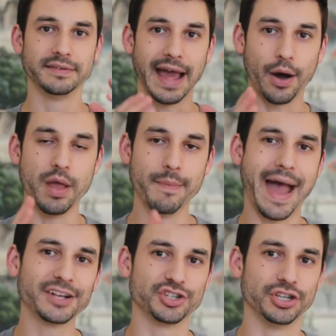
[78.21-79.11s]
Now
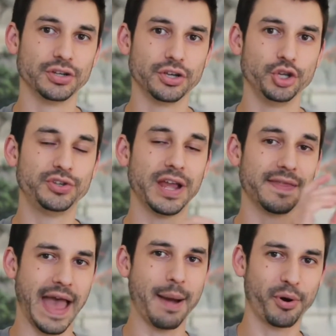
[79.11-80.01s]
imagine you take
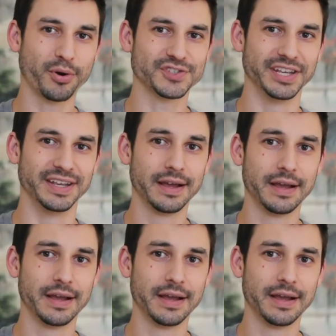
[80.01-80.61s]
that person,